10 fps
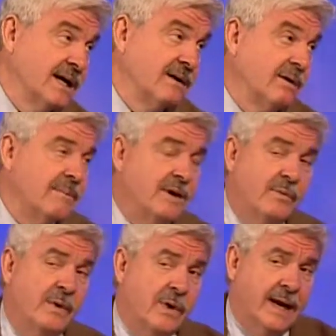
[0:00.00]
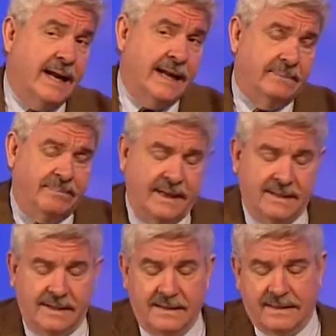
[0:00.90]
know, I mean, we were in it,
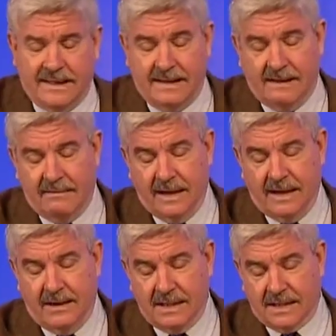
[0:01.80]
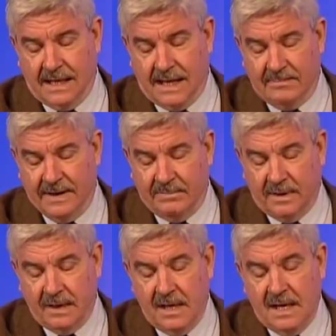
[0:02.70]
but uh, they, they really lost a lot of
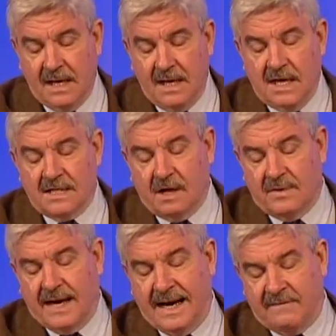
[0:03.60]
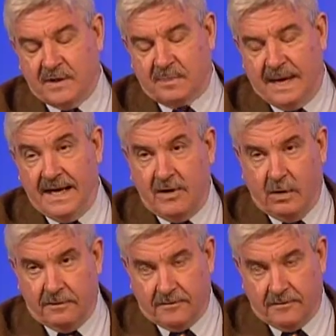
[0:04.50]
people. Yeah. So they have this play called